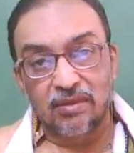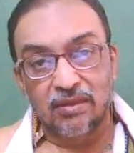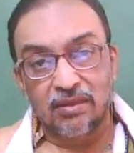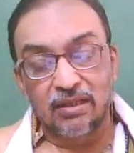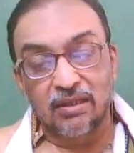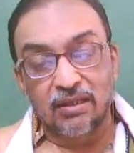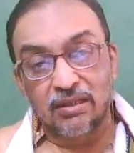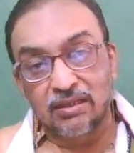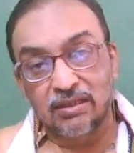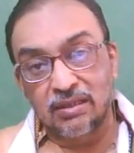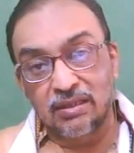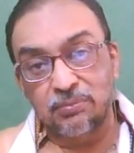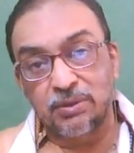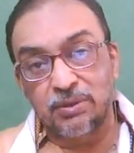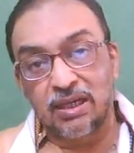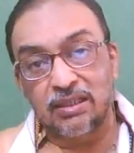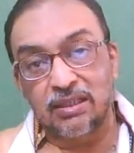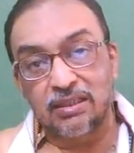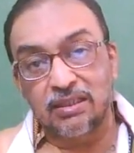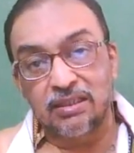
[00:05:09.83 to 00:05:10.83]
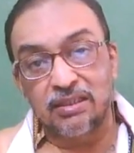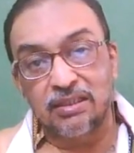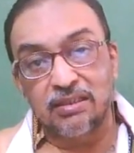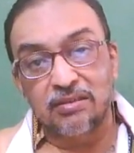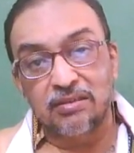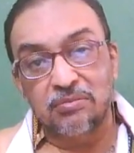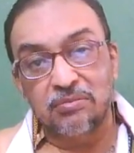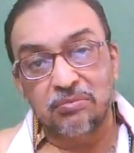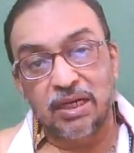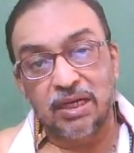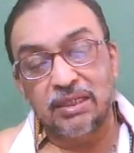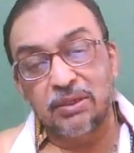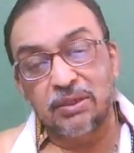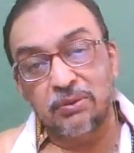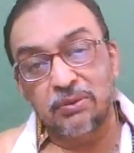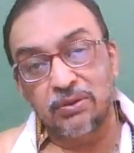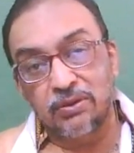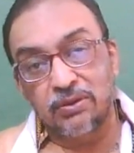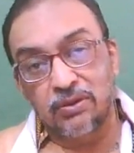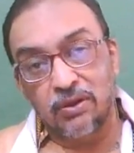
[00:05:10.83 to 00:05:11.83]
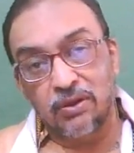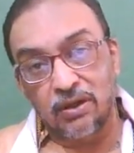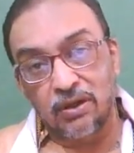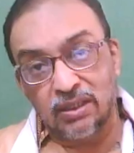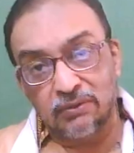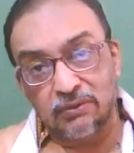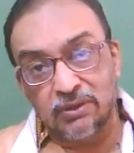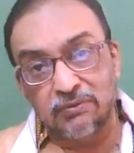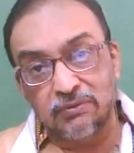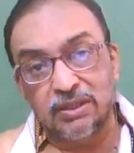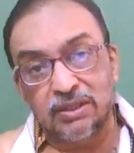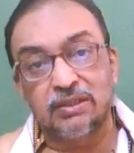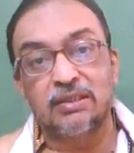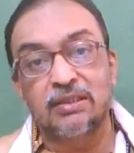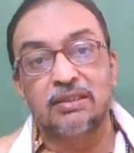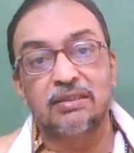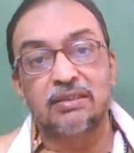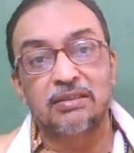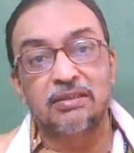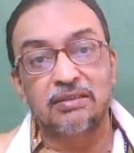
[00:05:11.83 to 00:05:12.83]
the other party might have got away with it.